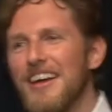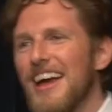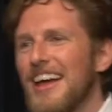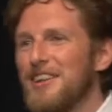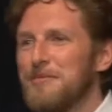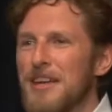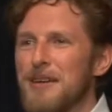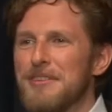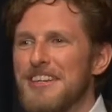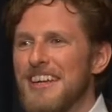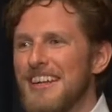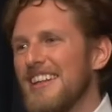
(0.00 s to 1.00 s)
and you'll be able to
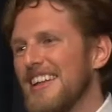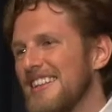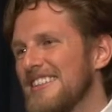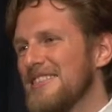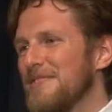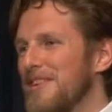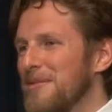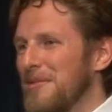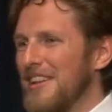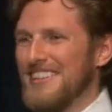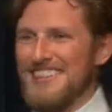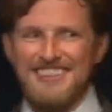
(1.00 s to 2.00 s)
get a list of all the
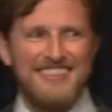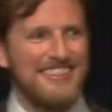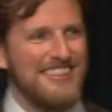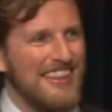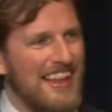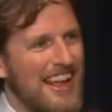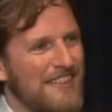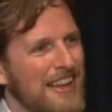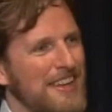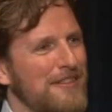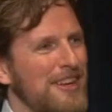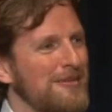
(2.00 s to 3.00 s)
plugins that have that
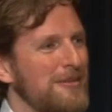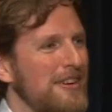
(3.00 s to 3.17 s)
available,